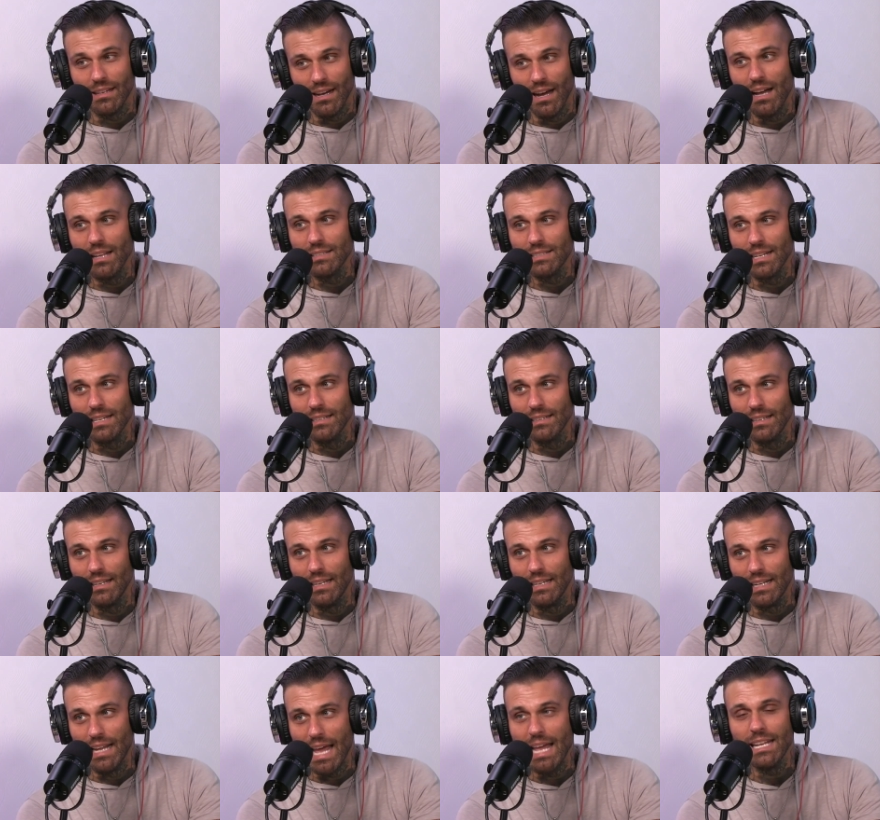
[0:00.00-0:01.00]
the content
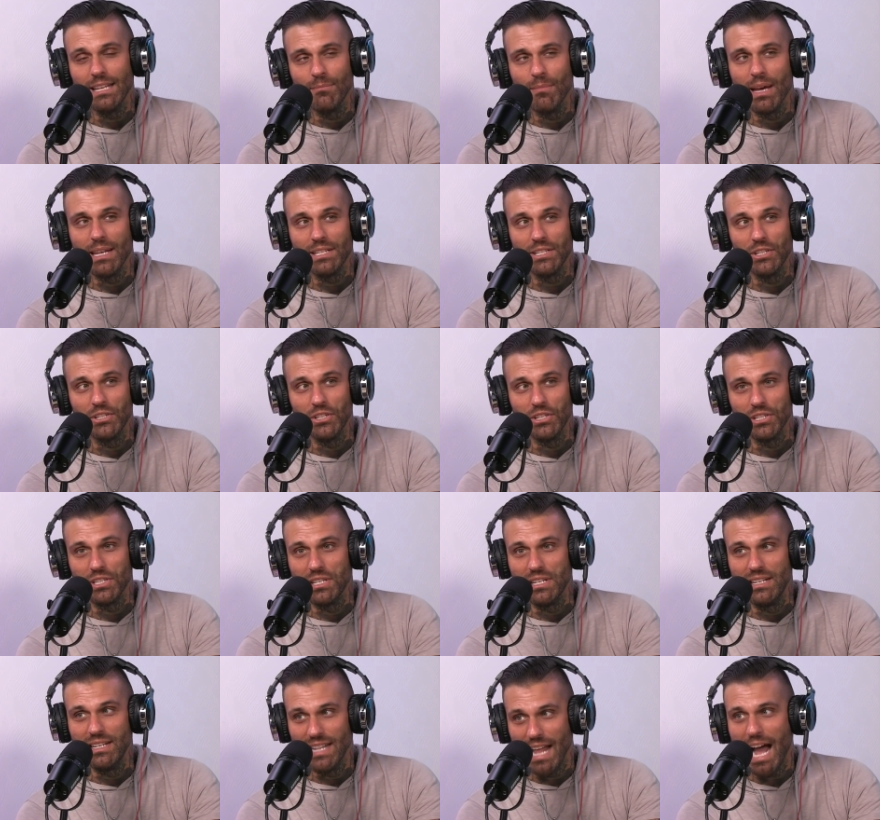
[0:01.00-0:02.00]
in any message is
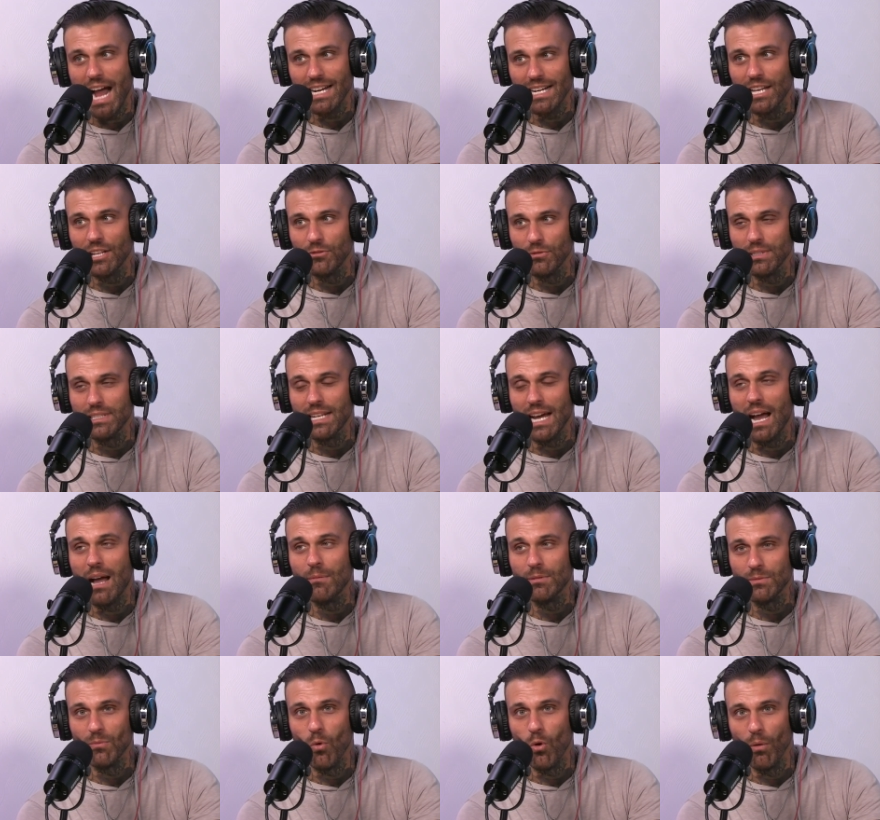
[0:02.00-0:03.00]
900
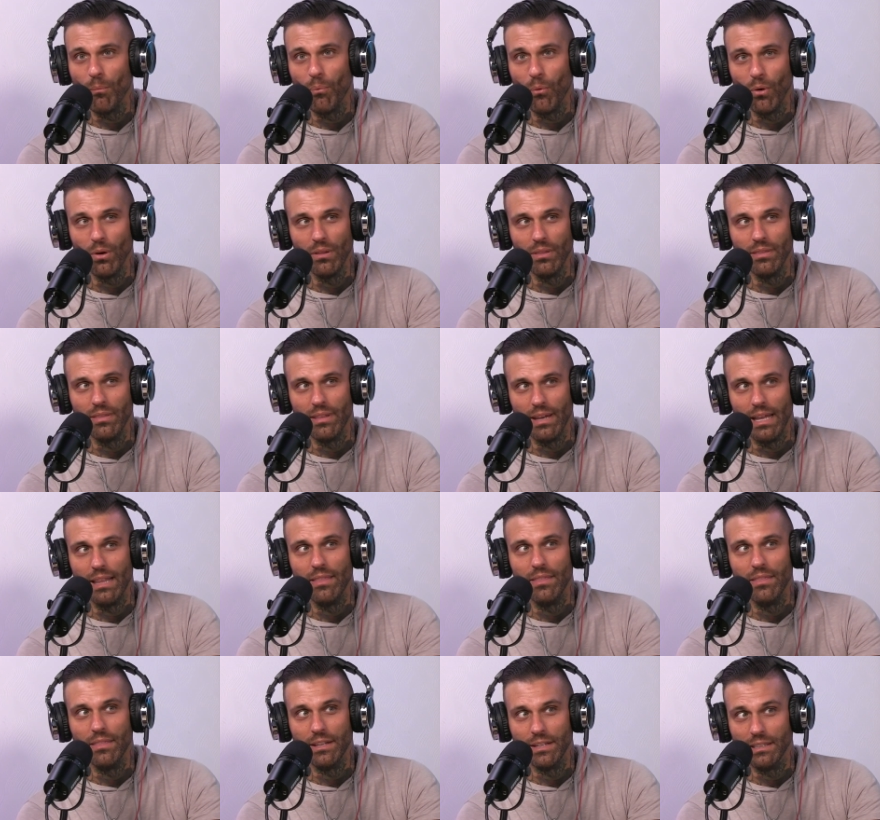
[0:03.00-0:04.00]
times more important
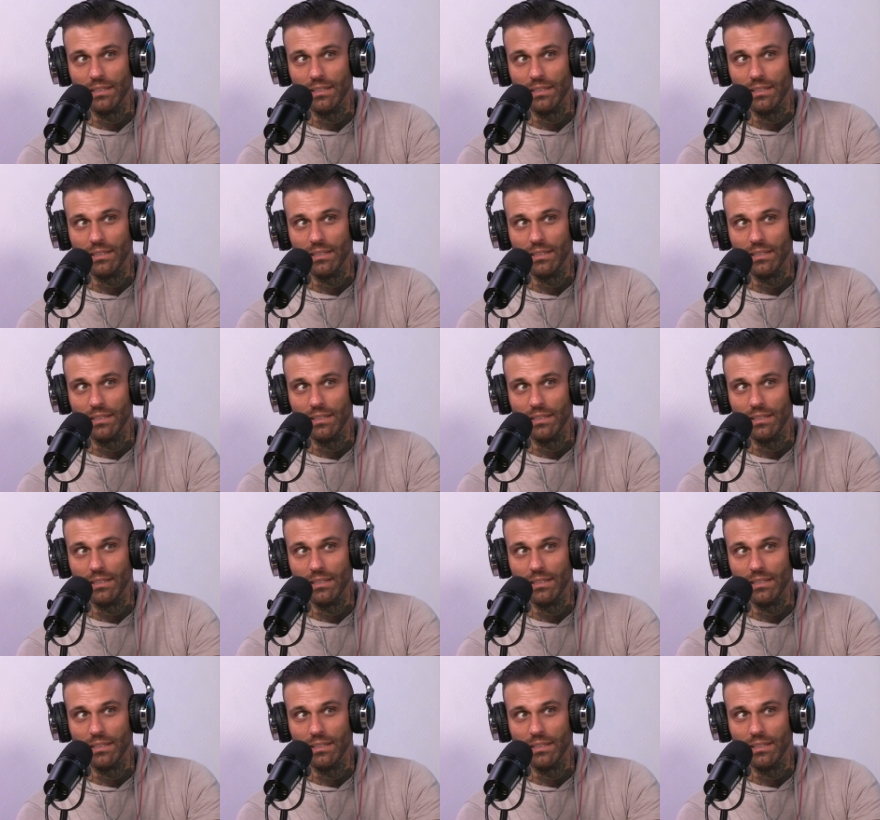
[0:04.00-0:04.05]
than the